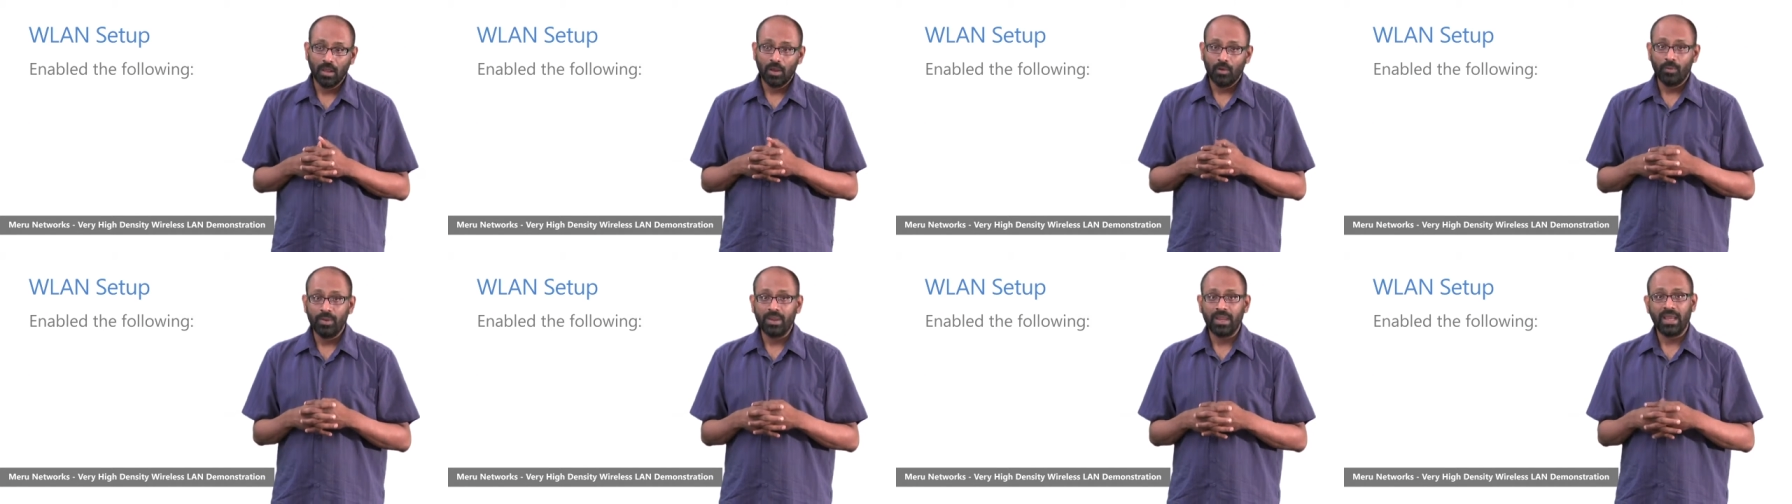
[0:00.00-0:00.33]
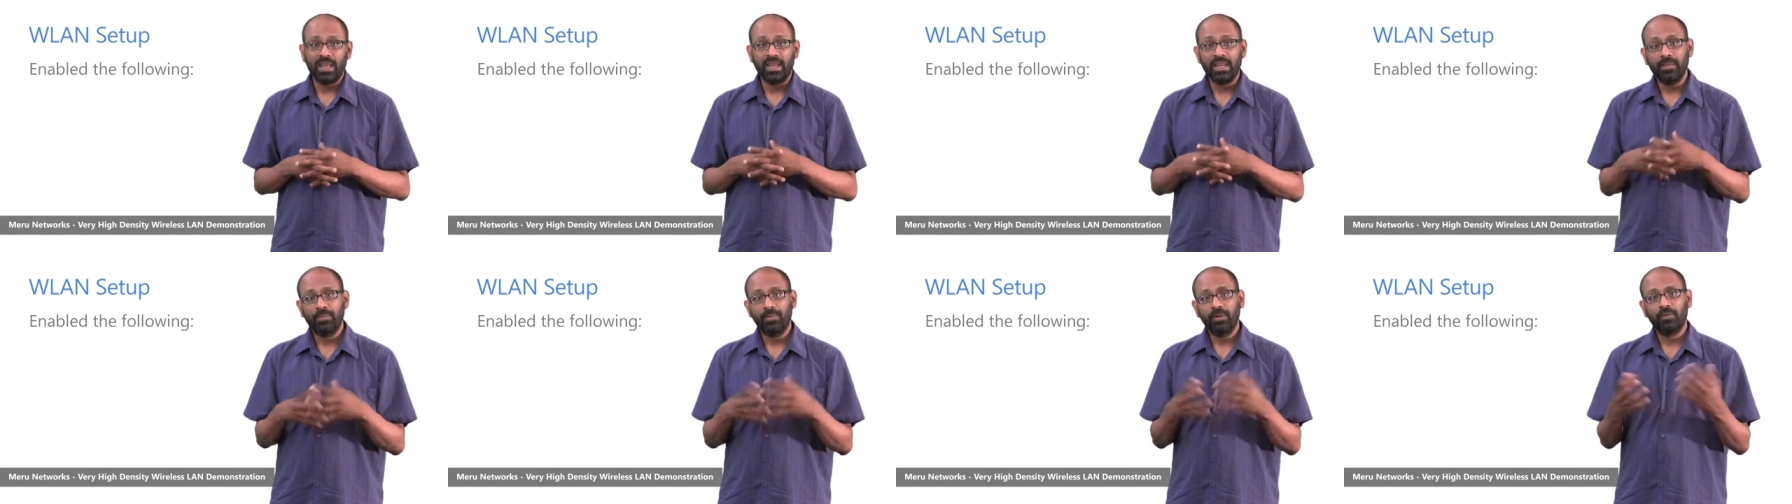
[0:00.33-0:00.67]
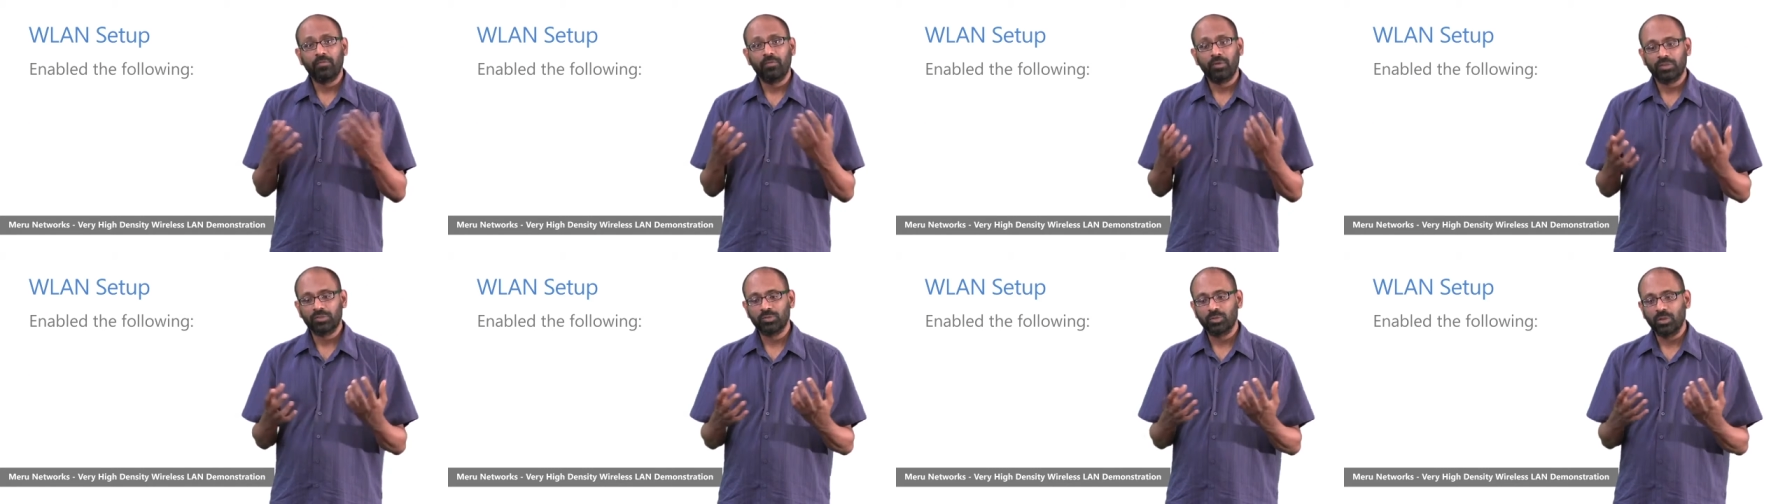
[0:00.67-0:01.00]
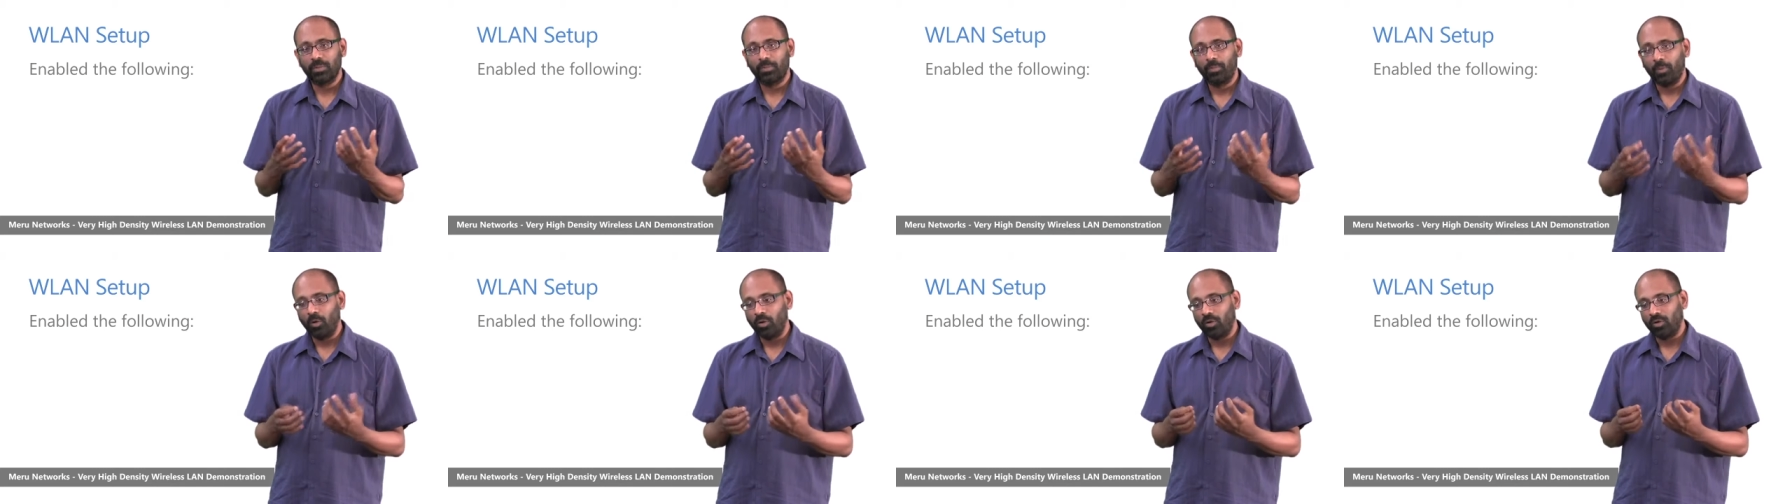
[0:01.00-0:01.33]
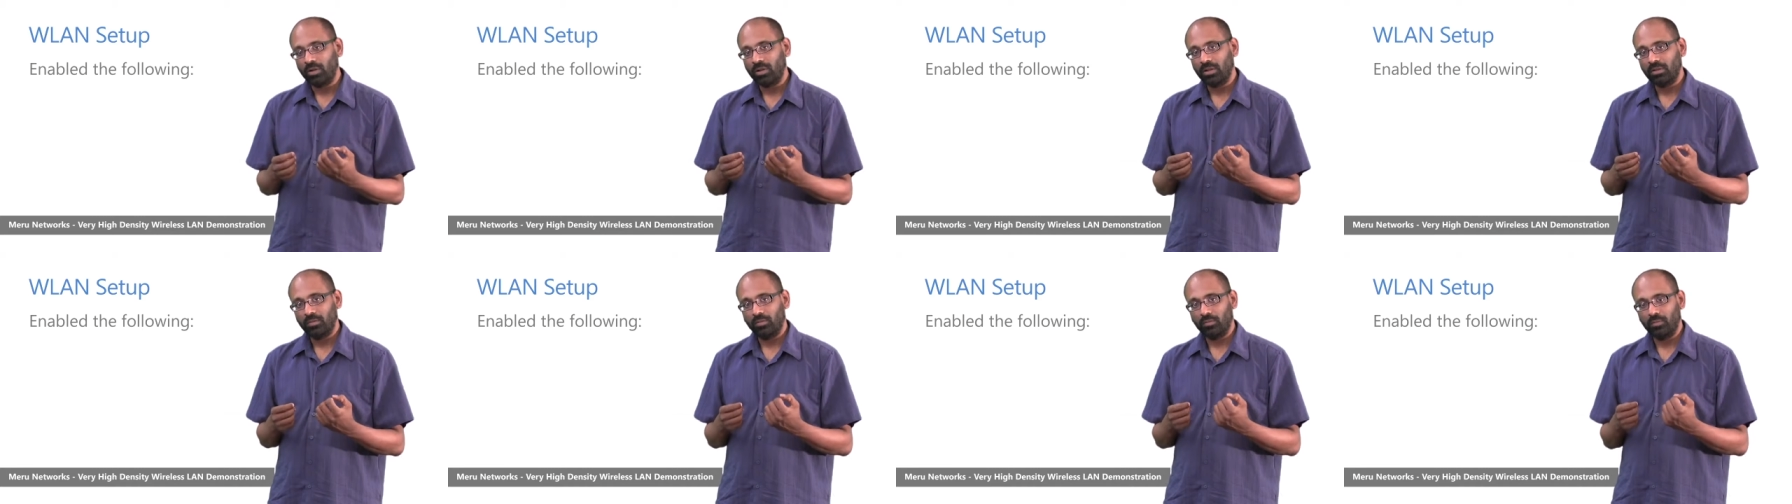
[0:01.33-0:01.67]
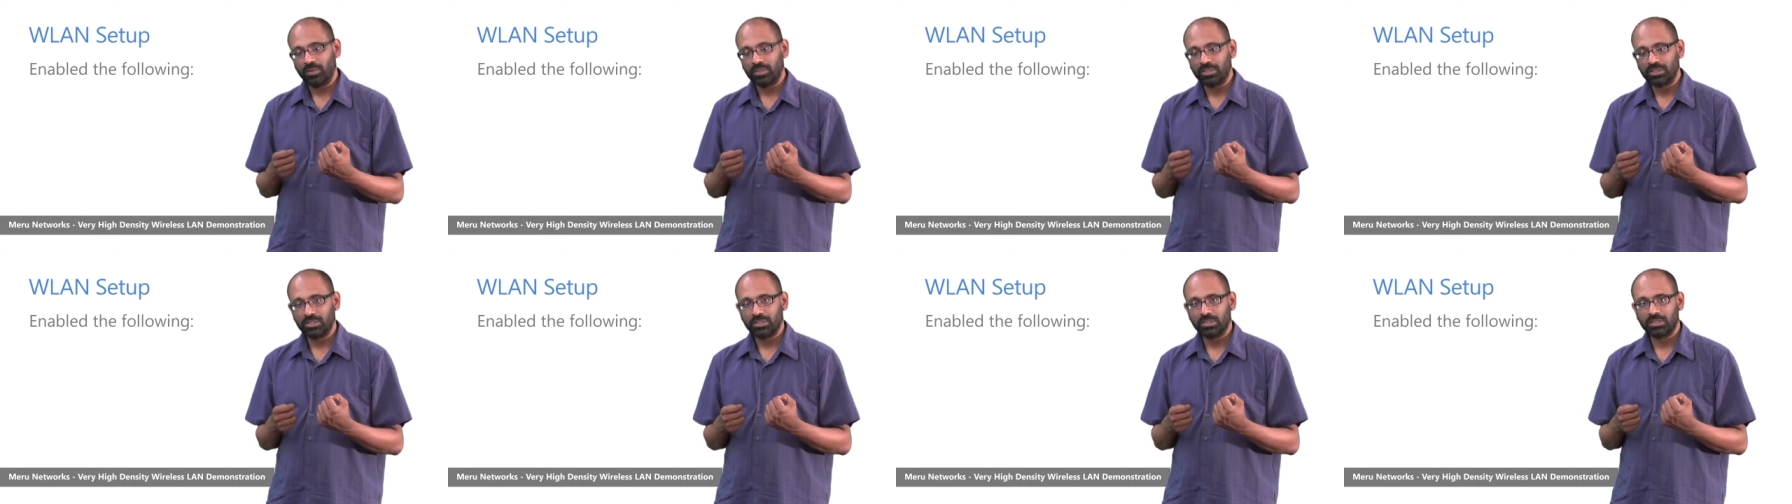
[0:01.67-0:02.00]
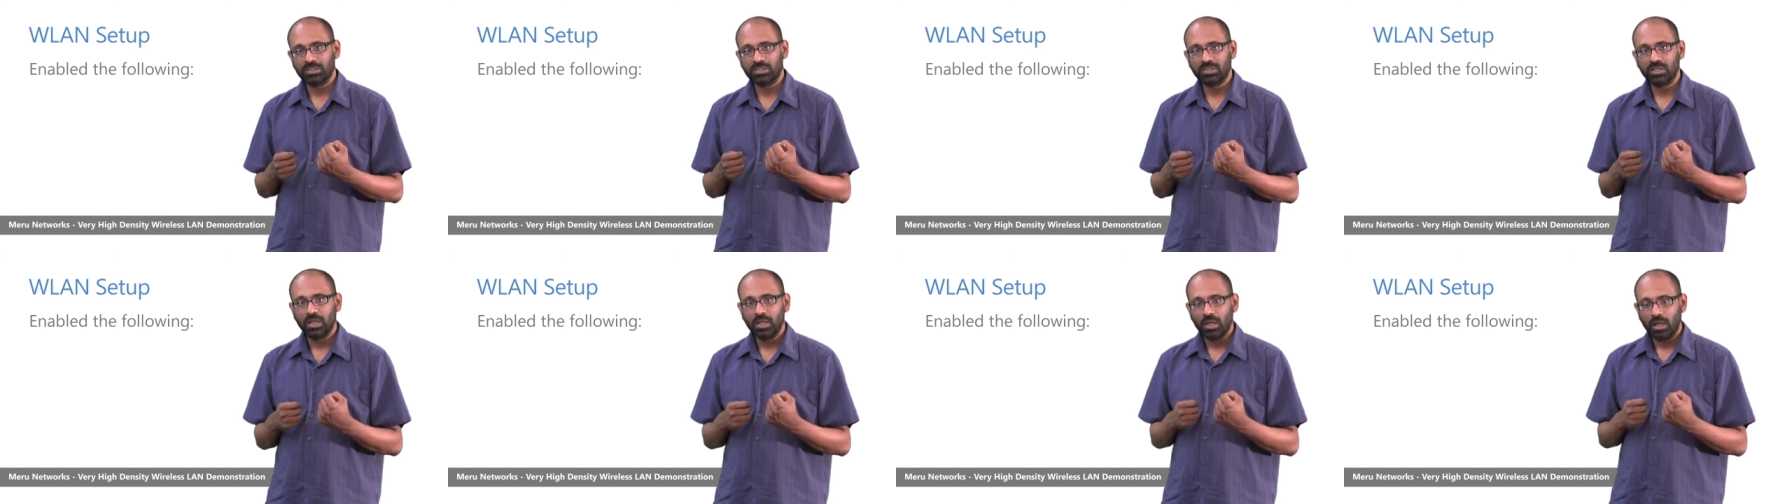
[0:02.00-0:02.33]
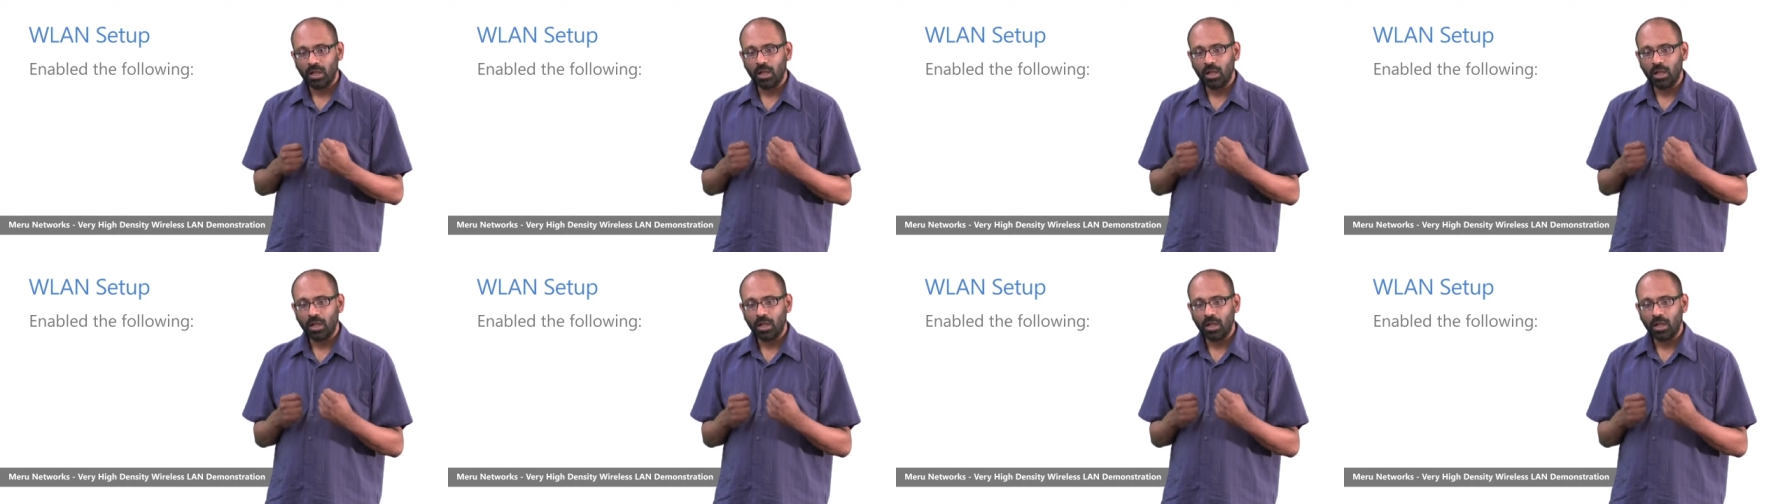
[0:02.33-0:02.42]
We enabled virtual port, which is